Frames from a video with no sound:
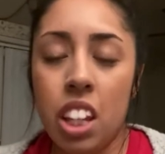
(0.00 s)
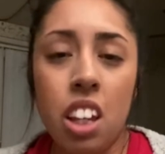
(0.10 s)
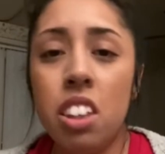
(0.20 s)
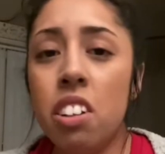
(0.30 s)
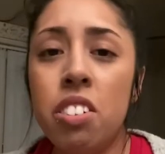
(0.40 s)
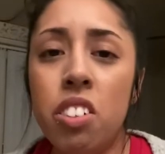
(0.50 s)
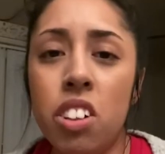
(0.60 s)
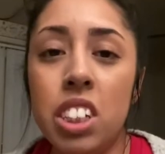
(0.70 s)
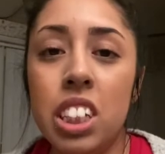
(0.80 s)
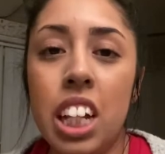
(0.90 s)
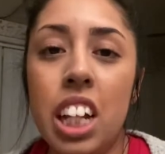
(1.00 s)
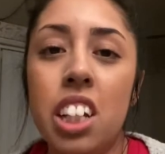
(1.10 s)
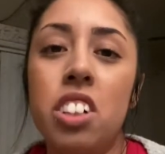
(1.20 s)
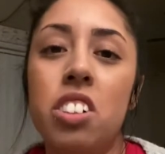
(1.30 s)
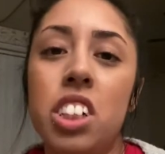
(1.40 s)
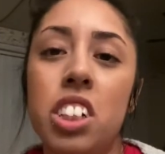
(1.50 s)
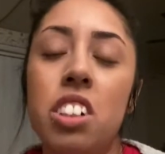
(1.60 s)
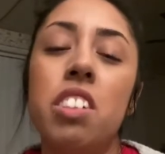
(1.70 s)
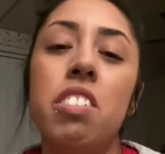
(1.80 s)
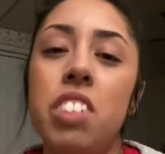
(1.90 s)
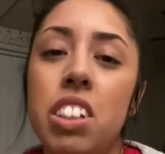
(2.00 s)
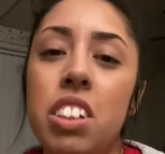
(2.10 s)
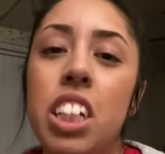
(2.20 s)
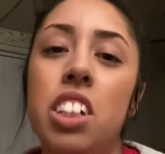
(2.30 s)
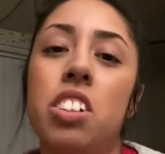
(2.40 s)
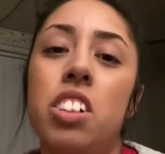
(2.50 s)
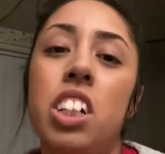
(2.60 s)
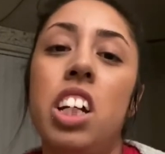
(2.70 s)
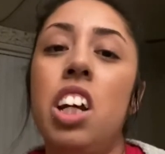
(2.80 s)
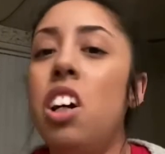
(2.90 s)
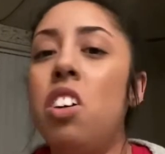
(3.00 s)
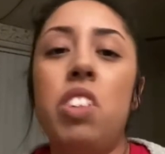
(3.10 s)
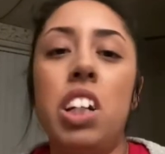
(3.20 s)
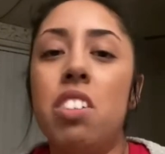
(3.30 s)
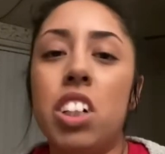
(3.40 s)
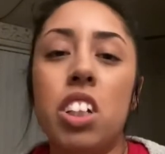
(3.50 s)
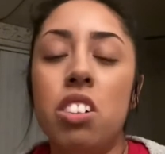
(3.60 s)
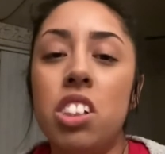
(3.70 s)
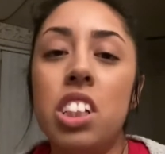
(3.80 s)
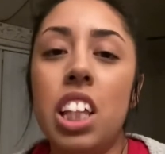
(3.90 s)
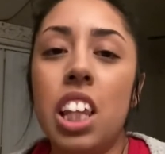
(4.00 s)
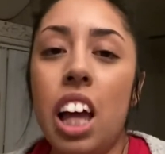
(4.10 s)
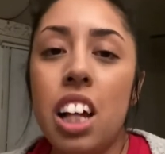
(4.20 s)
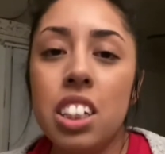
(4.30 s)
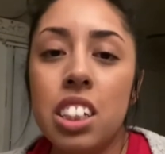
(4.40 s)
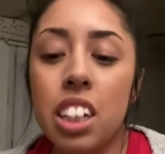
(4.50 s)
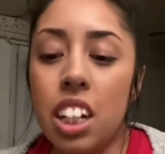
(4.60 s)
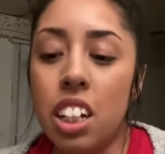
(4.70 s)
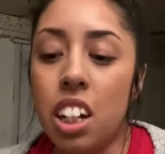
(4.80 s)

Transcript: the fourth day, or the fifth day, or whatever, close to the last day,